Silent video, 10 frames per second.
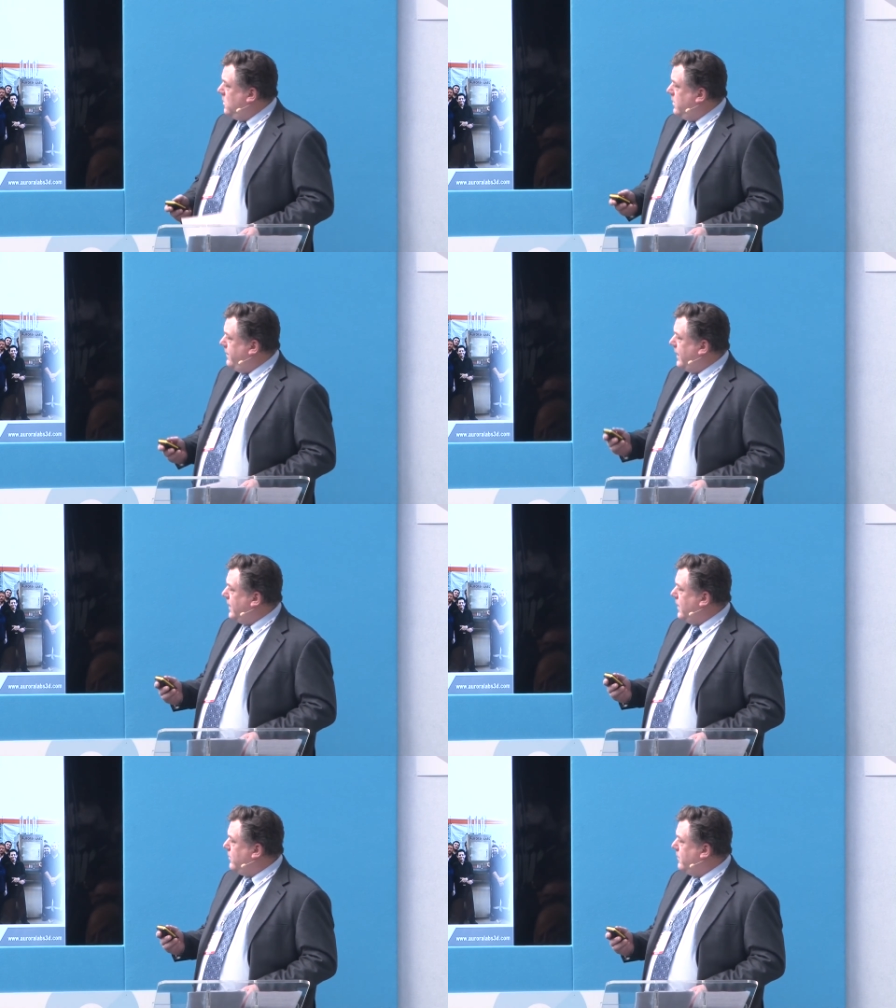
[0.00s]
We've had a
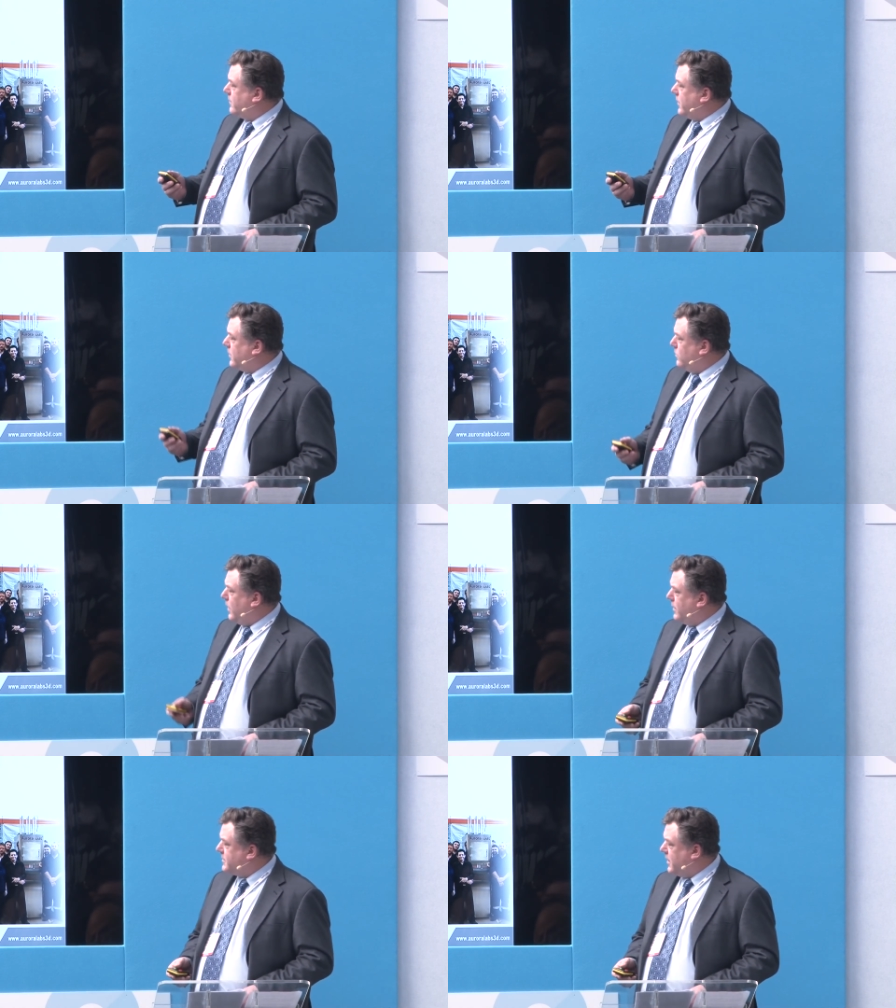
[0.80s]
number of critical
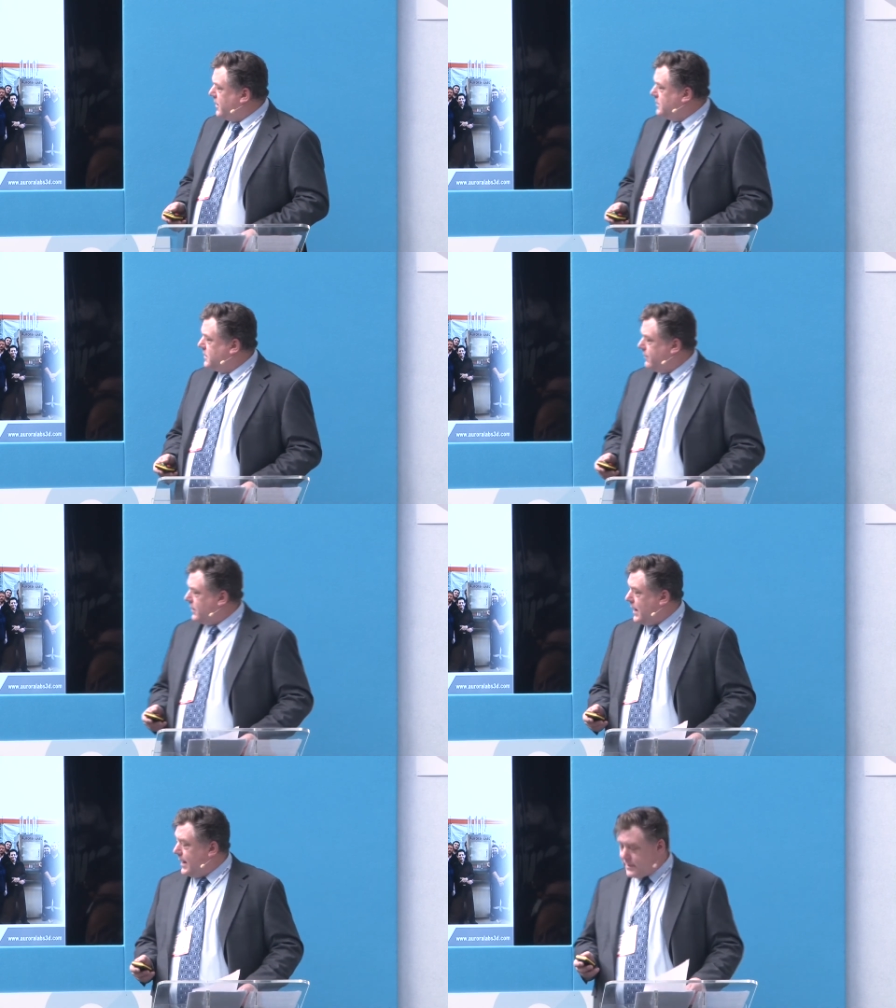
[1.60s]
milestones over the
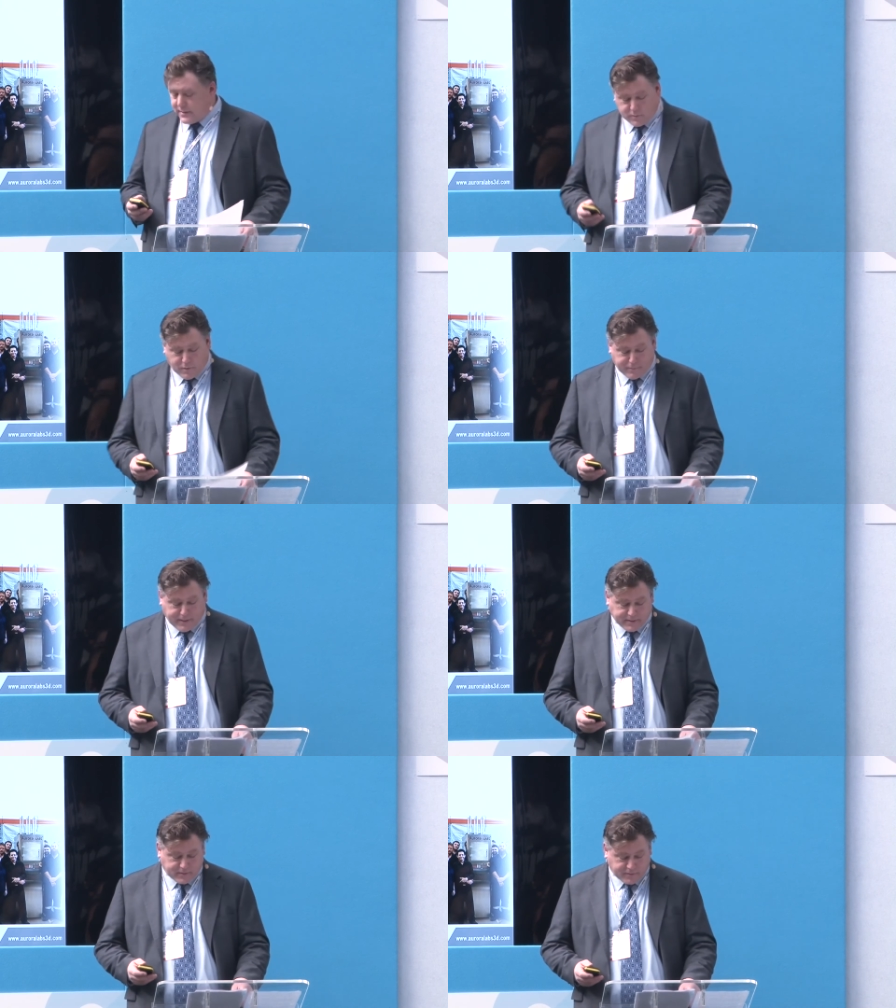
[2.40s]
last 12
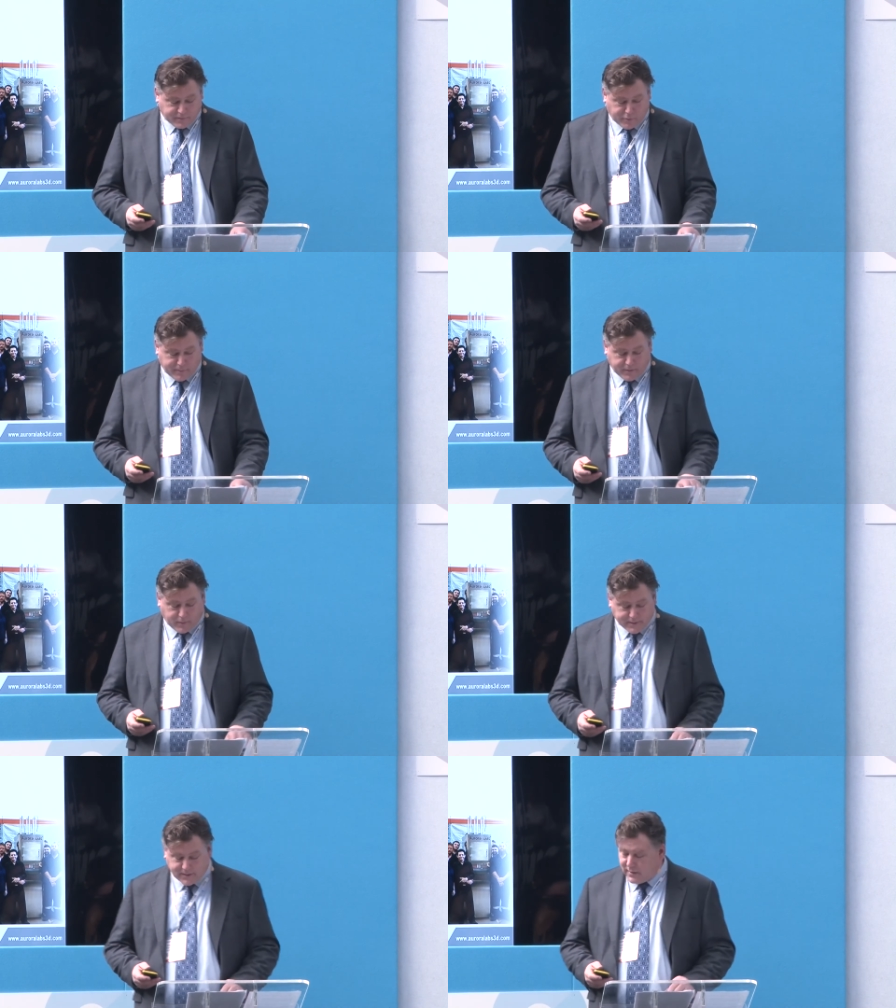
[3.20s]
months, which have all been
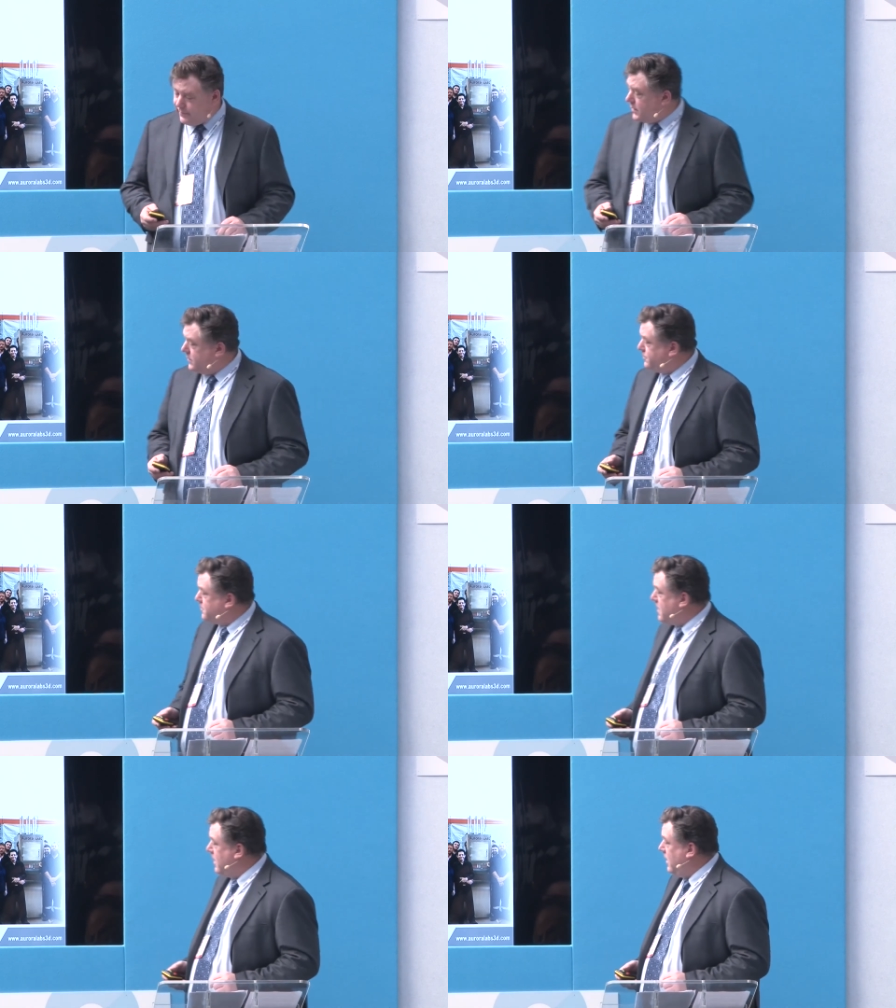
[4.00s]
quite significant,
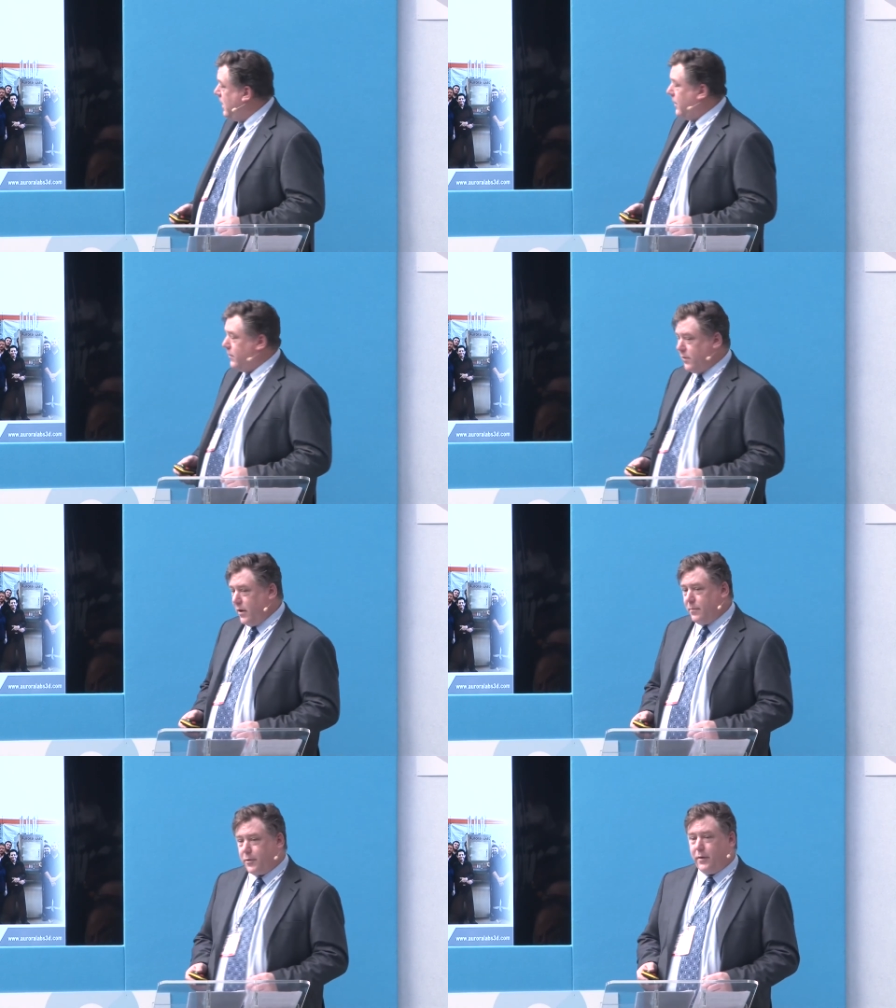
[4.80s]
and we've
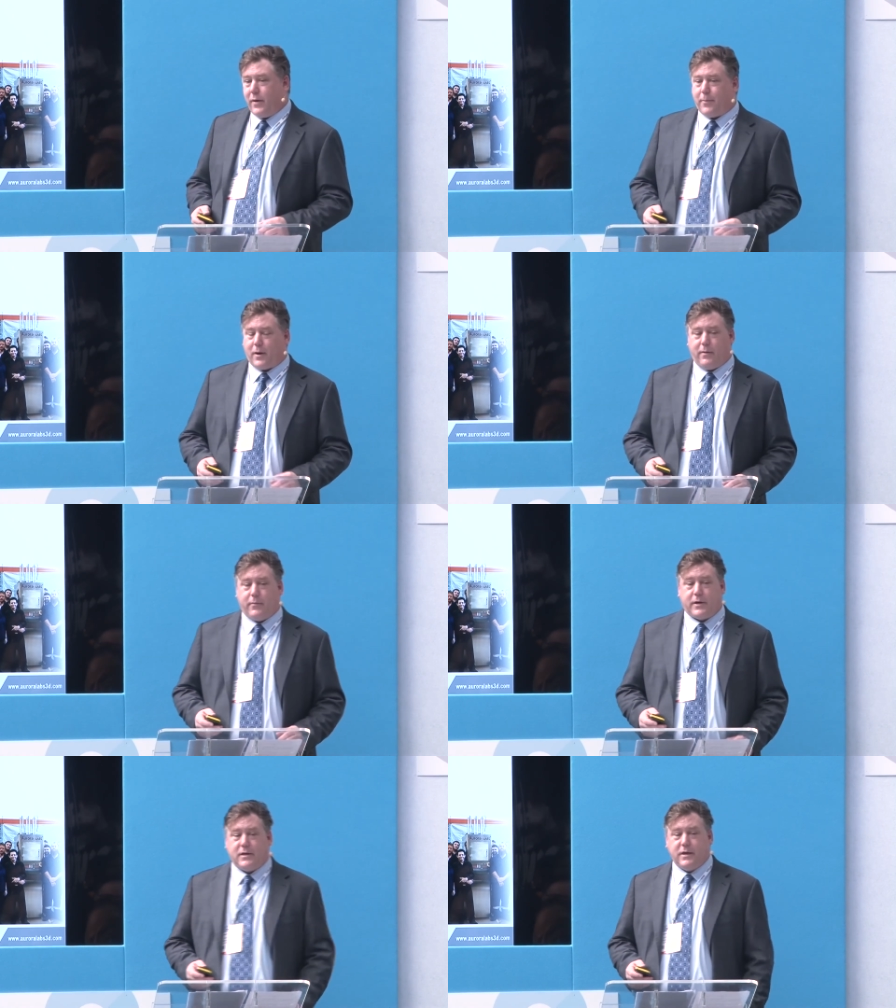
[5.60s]
grown pretty rapidly and
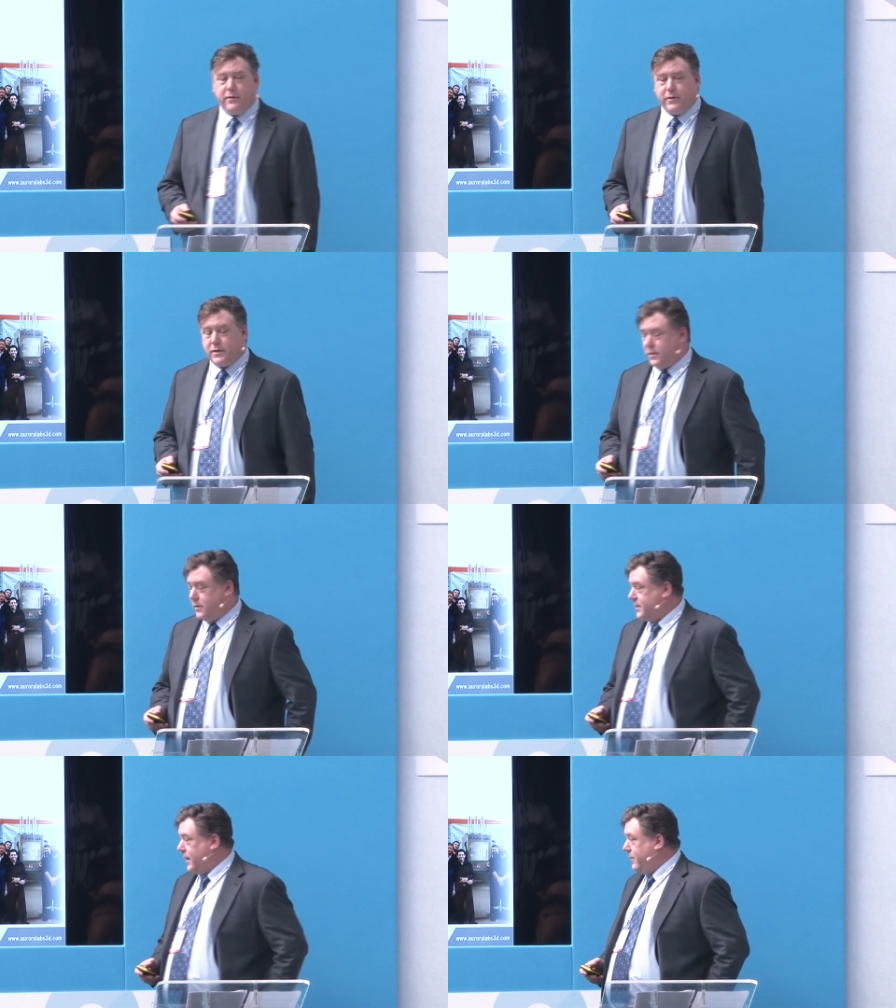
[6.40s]
we're continuing to do so.